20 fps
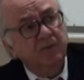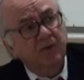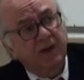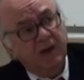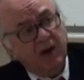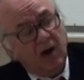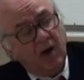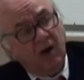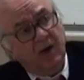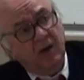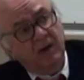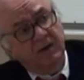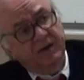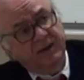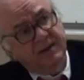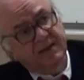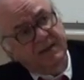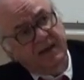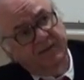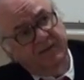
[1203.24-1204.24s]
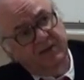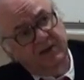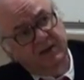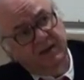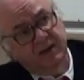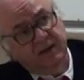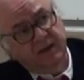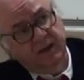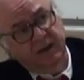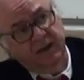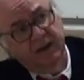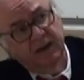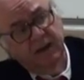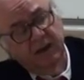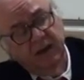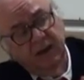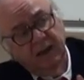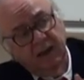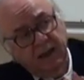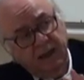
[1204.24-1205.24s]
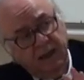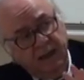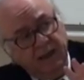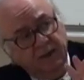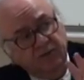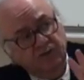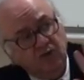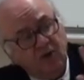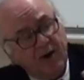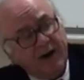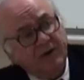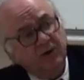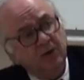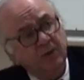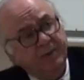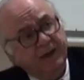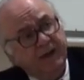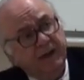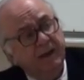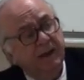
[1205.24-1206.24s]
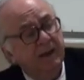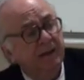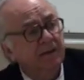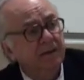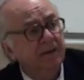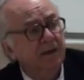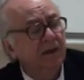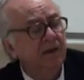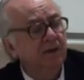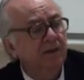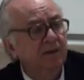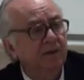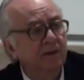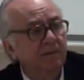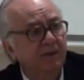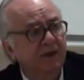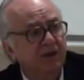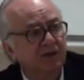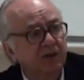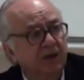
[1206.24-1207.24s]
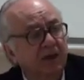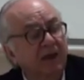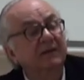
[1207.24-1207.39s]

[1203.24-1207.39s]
with all this diversity and try to bring it into the picture,